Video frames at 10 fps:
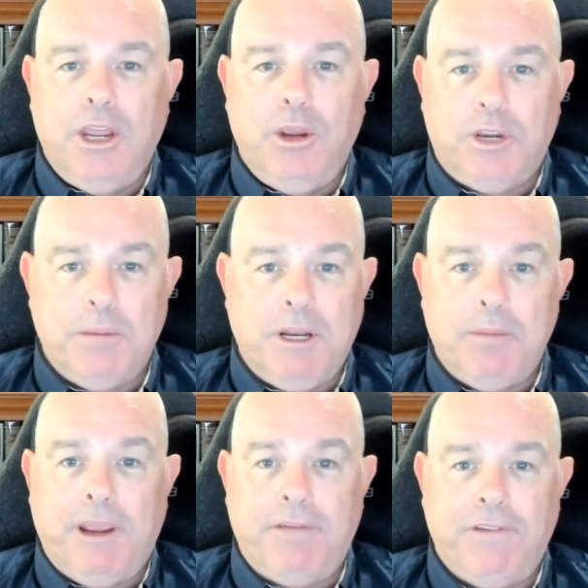who commit
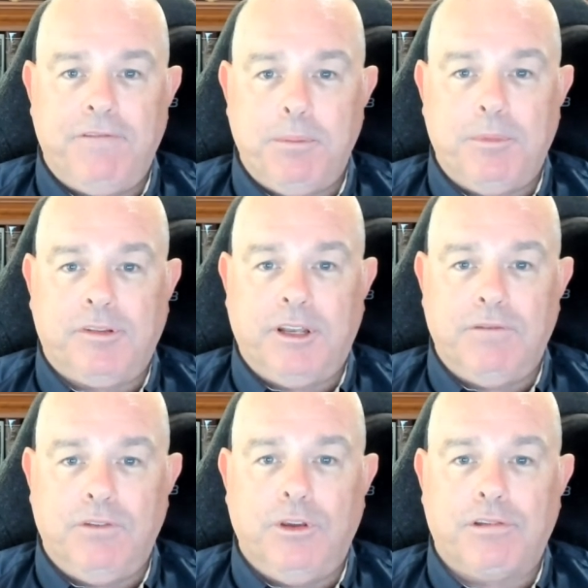about 50%
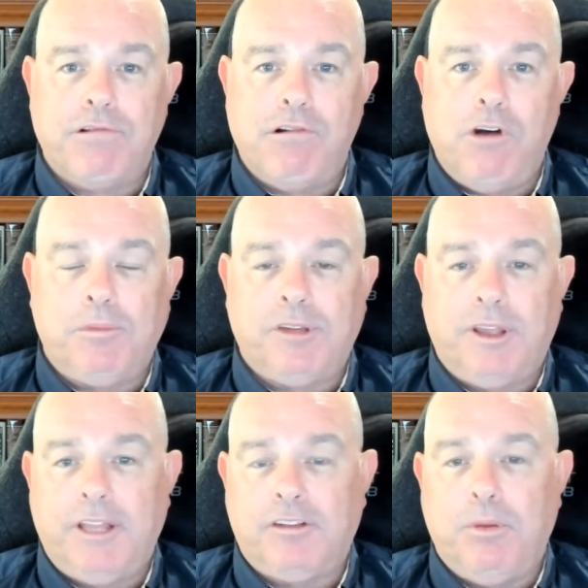of youth crime.
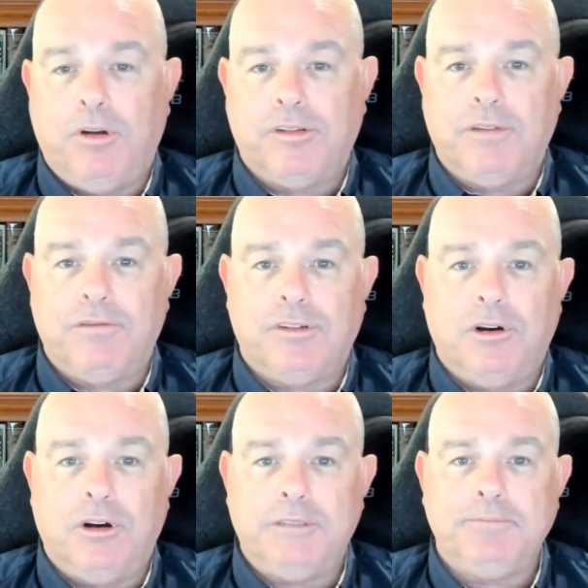So that's a positive sign.